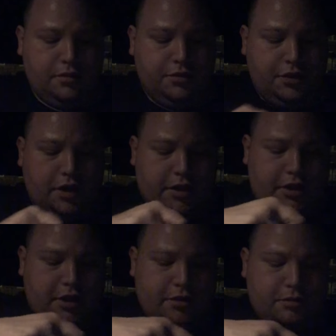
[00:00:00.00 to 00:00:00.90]
that
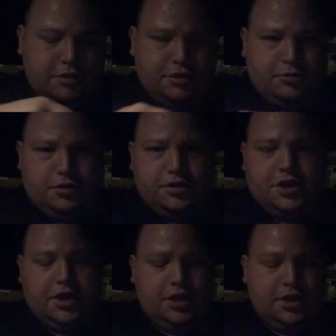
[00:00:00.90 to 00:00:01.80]
it was a
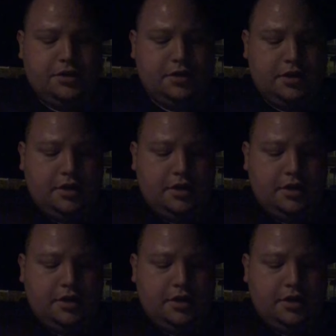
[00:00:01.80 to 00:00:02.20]
routine